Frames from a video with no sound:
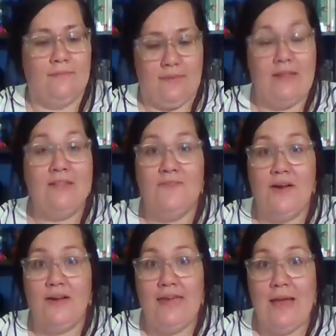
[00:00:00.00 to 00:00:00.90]
And it's
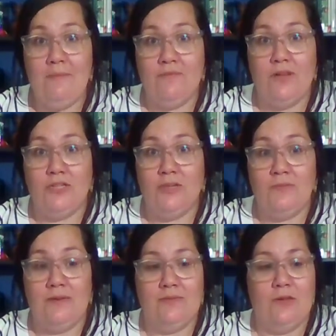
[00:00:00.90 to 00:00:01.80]
very camouflage.
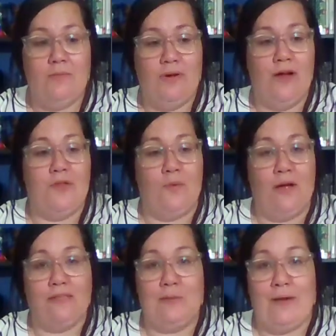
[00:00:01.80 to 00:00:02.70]
Sometimes they'll put other
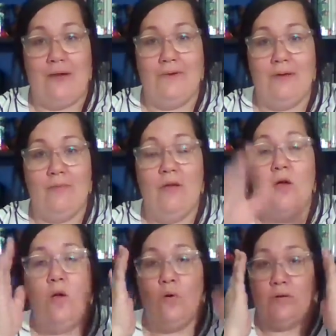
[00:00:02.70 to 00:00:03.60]
rocks around them
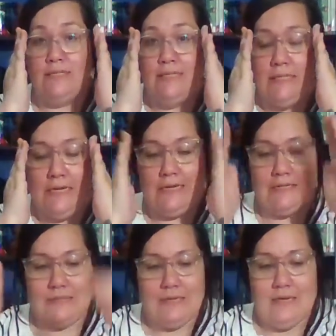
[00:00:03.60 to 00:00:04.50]
or
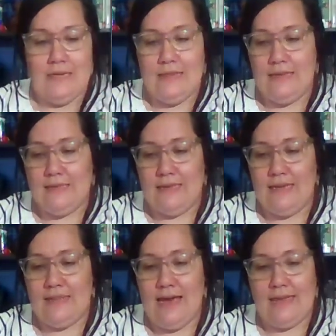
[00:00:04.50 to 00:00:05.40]
sticks, things
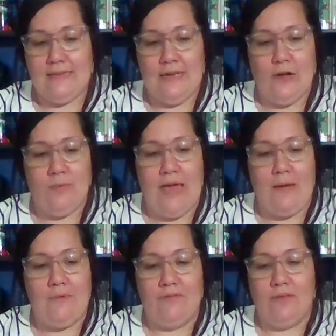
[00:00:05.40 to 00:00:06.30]
like that to help
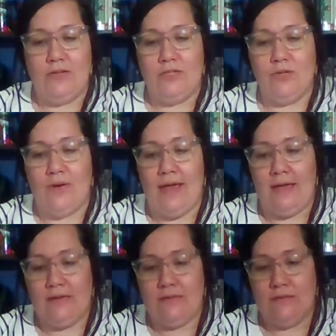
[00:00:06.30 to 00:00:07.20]
camouflage their
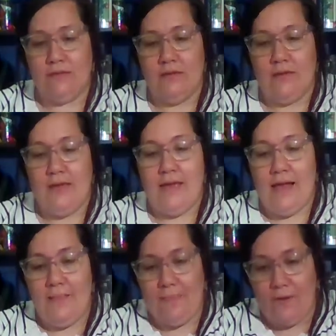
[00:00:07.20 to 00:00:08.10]
eggs.
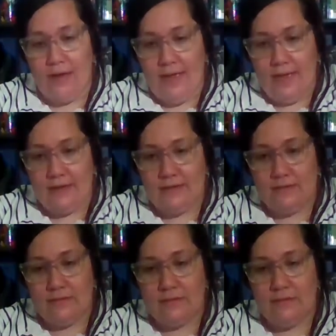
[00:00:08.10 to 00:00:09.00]
And their eggs